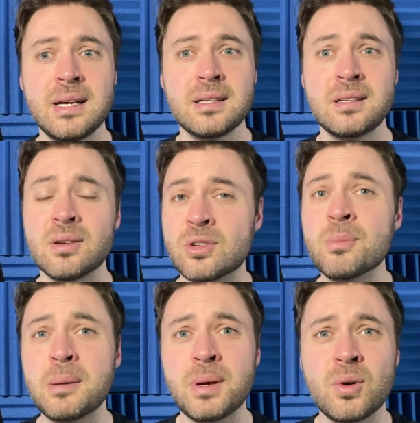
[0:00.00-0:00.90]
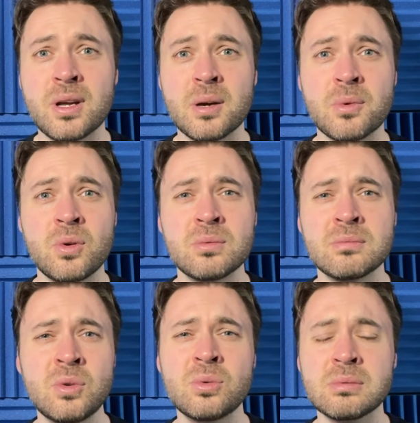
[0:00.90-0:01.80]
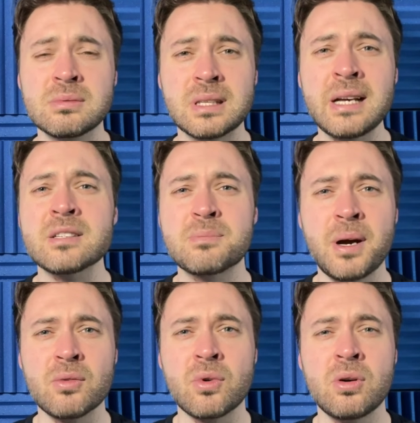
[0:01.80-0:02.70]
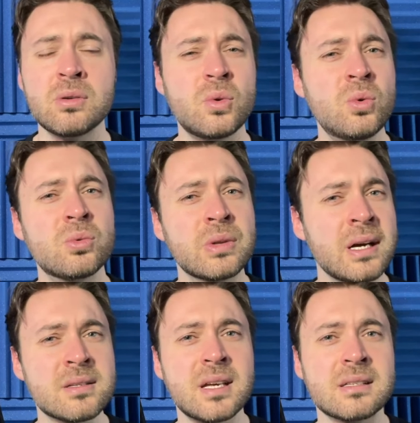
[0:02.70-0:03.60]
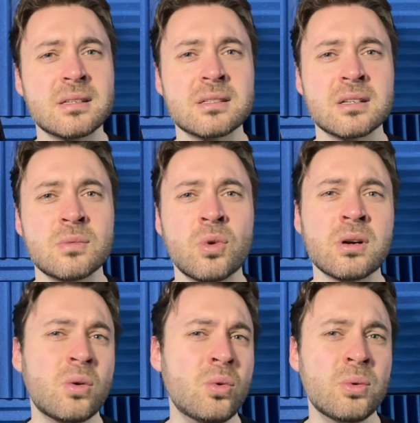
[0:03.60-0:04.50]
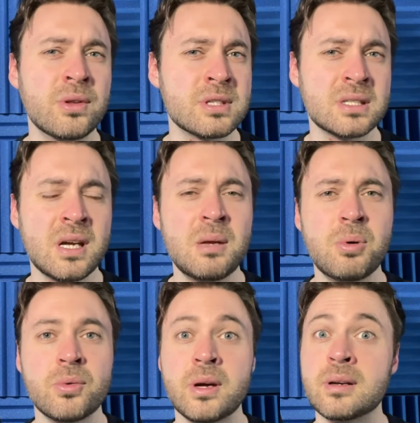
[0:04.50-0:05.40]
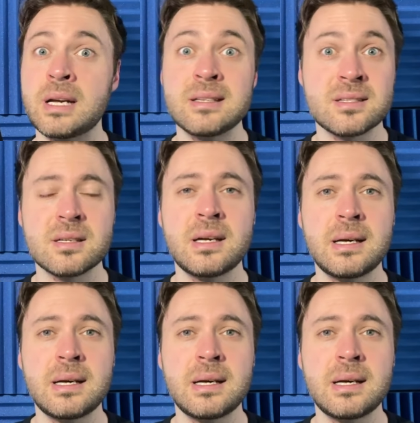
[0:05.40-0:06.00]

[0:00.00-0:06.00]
you know, you might be looking up and going, oh, that's spelt wrong, oh, that sentence doesn't work, oh, there's a typo there, it's,